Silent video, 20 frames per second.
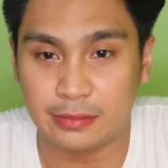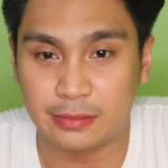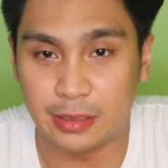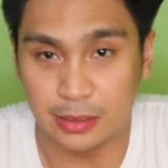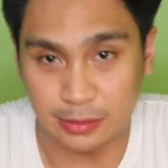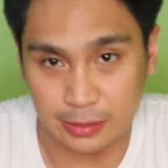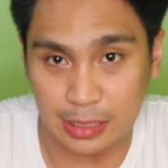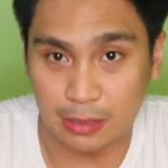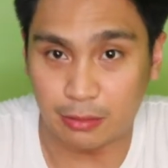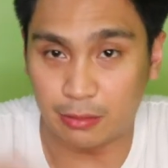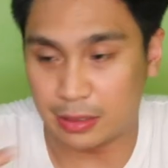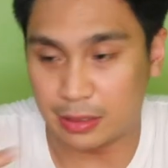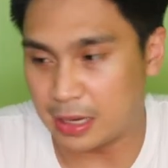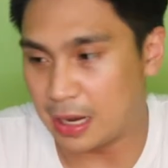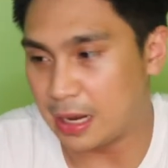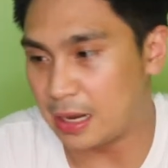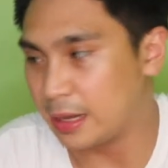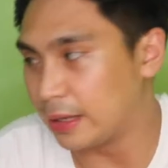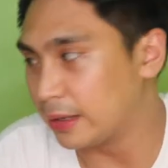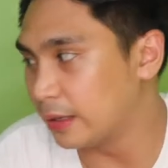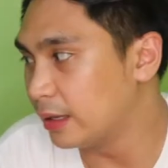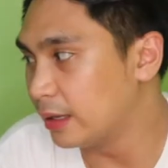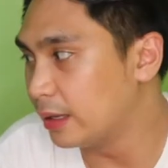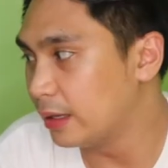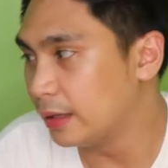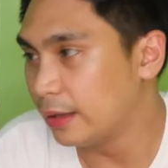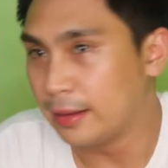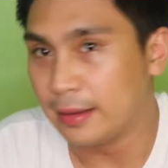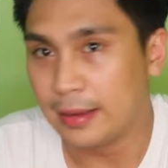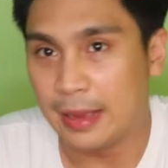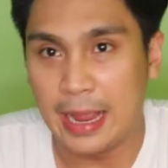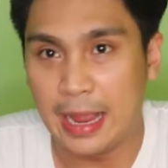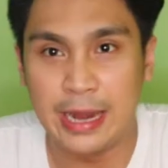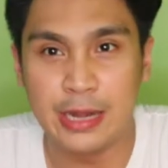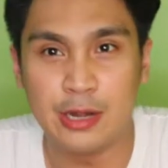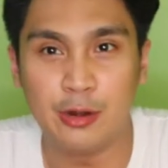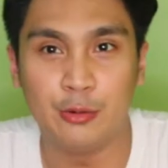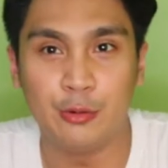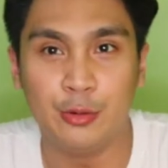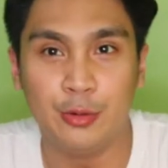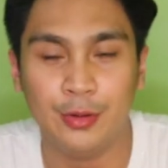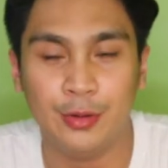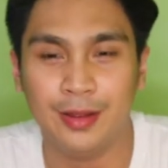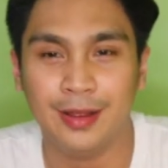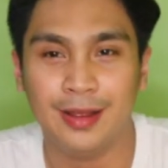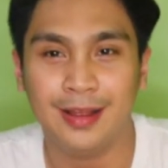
tinatry kong aralin. I know,